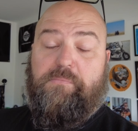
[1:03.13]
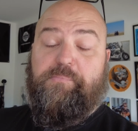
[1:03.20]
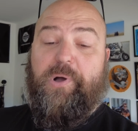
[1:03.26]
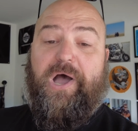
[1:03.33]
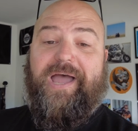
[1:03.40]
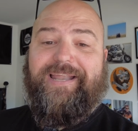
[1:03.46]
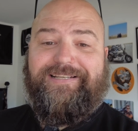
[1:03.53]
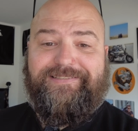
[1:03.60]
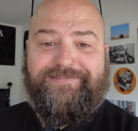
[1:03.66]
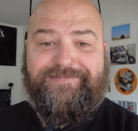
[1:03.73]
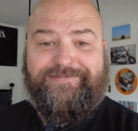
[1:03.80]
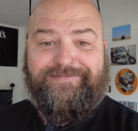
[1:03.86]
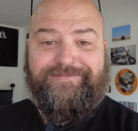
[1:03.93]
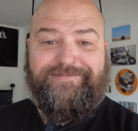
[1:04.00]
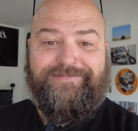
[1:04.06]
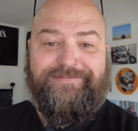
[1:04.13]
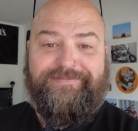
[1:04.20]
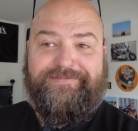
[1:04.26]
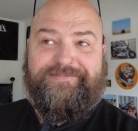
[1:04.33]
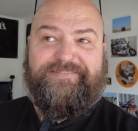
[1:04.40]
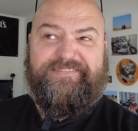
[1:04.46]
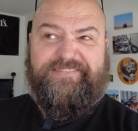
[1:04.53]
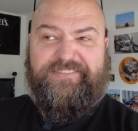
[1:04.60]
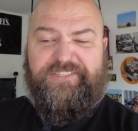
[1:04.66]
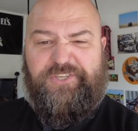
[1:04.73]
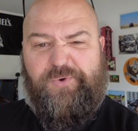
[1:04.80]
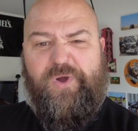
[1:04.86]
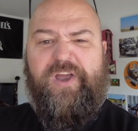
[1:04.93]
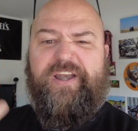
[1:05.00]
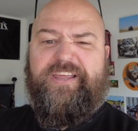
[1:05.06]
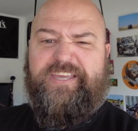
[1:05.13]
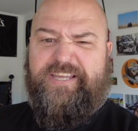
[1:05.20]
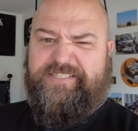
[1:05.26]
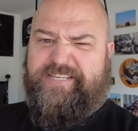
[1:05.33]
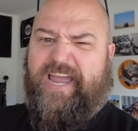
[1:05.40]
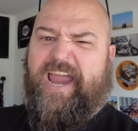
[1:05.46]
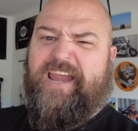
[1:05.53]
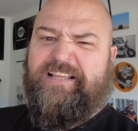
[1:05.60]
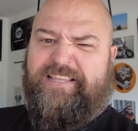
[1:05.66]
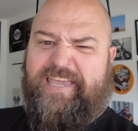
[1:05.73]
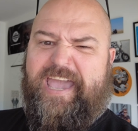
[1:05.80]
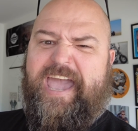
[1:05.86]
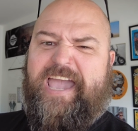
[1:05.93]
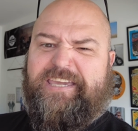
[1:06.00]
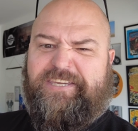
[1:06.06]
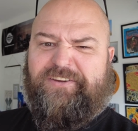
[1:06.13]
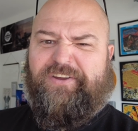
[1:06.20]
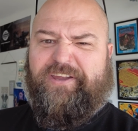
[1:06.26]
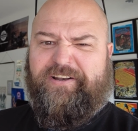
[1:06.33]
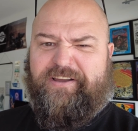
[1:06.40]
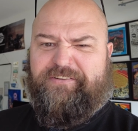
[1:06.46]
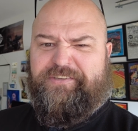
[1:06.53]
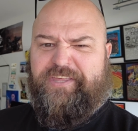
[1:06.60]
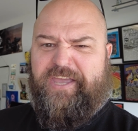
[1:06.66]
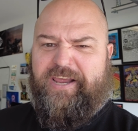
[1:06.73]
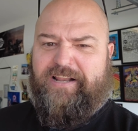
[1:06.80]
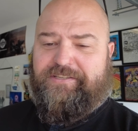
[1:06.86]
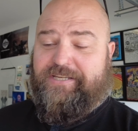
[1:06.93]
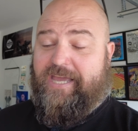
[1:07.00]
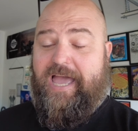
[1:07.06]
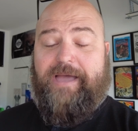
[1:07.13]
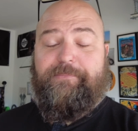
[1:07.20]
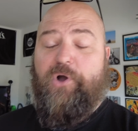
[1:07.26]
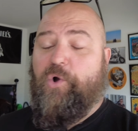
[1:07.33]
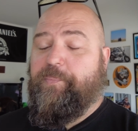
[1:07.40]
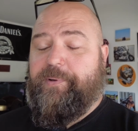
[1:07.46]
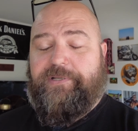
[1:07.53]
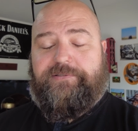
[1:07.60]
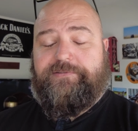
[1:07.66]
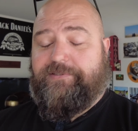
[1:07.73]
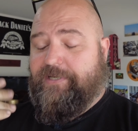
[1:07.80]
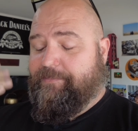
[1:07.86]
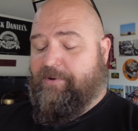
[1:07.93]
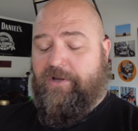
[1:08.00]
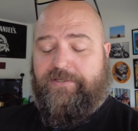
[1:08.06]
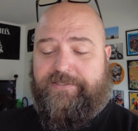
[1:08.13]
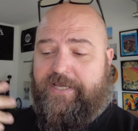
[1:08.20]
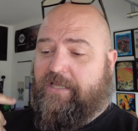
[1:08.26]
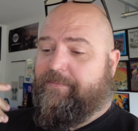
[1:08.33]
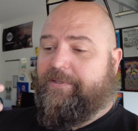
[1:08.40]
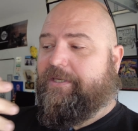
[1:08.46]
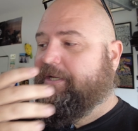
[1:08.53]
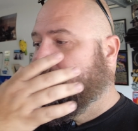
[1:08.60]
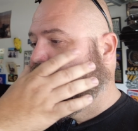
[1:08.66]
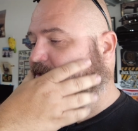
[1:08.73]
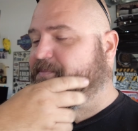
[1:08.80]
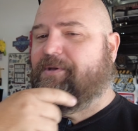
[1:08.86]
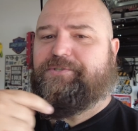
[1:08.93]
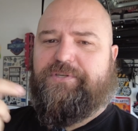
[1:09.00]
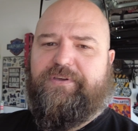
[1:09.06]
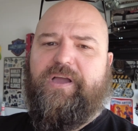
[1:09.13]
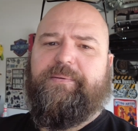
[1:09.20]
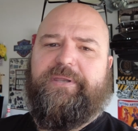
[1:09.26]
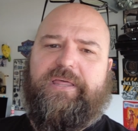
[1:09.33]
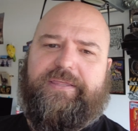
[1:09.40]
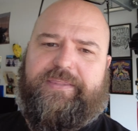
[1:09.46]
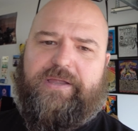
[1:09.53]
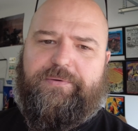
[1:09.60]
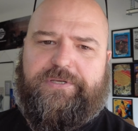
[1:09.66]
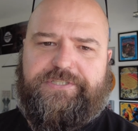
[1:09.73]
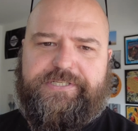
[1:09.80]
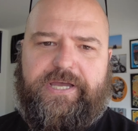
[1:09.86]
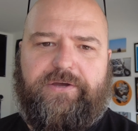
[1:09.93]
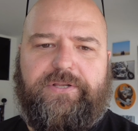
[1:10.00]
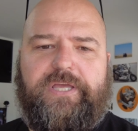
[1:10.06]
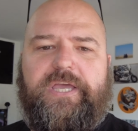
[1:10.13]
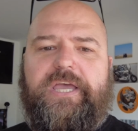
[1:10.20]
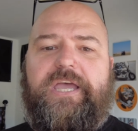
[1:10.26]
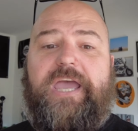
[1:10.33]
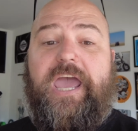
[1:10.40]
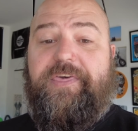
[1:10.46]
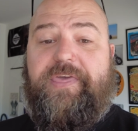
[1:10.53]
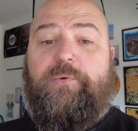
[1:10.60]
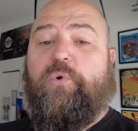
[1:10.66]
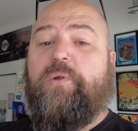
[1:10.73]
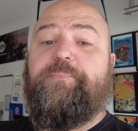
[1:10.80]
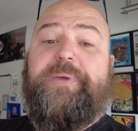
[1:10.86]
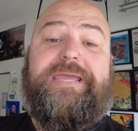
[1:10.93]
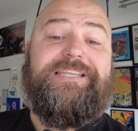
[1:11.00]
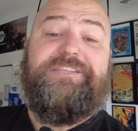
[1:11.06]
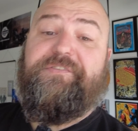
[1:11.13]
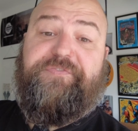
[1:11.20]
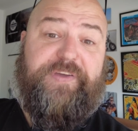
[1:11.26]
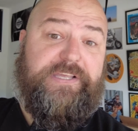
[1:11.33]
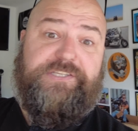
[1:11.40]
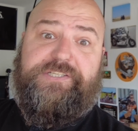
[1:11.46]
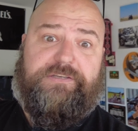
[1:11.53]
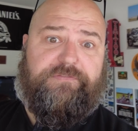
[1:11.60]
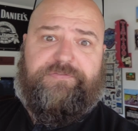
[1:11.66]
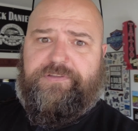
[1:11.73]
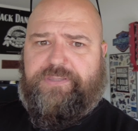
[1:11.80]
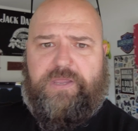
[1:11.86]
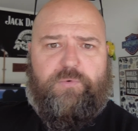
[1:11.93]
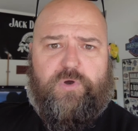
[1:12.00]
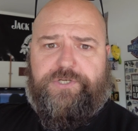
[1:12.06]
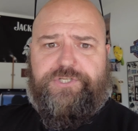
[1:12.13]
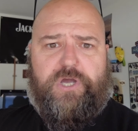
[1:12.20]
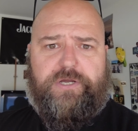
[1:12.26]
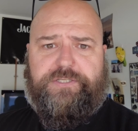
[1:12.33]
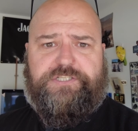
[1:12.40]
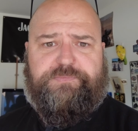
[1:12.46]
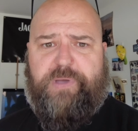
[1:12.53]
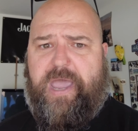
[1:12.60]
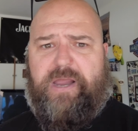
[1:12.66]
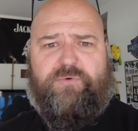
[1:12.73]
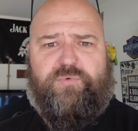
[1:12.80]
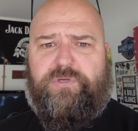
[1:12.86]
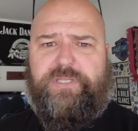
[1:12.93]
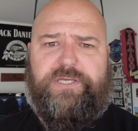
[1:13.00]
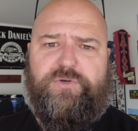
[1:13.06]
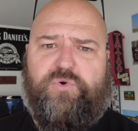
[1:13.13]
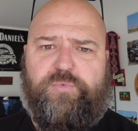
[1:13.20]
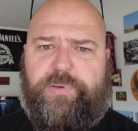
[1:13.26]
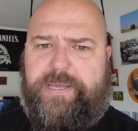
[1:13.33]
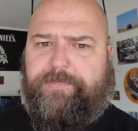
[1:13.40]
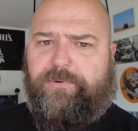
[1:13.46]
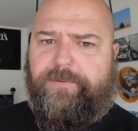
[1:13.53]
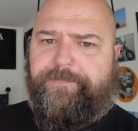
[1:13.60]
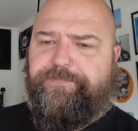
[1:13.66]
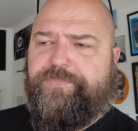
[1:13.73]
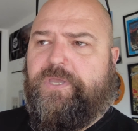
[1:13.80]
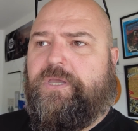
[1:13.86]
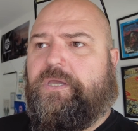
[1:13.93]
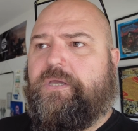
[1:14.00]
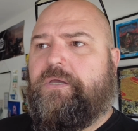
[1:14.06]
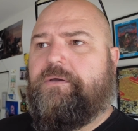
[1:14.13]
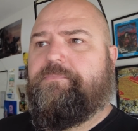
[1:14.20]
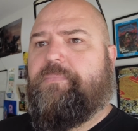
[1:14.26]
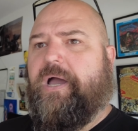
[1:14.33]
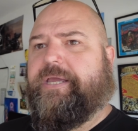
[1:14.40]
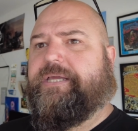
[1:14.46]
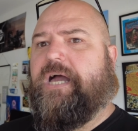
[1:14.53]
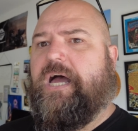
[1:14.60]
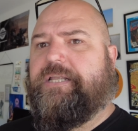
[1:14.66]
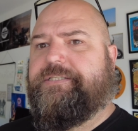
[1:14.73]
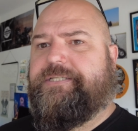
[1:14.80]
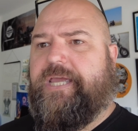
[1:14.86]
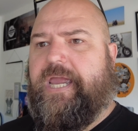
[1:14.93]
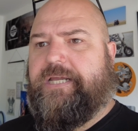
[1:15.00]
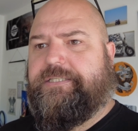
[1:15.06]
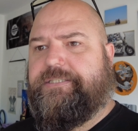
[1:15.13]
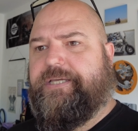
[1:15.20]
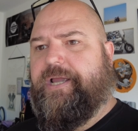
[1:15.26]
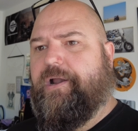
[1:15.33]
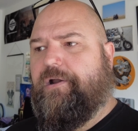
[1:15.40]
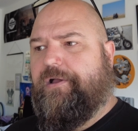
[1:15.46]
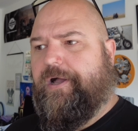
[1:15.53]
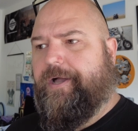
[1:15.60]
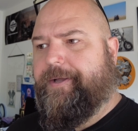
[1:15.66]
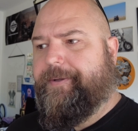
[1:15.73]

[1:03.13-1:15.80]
but you weren't entirely accurate and everything. And I was like, I'm open. Come on, tell me, you know, especially a company like that reaches out. And they weren't being defensive, and they weren't talking smack. Really cool people. My contact there,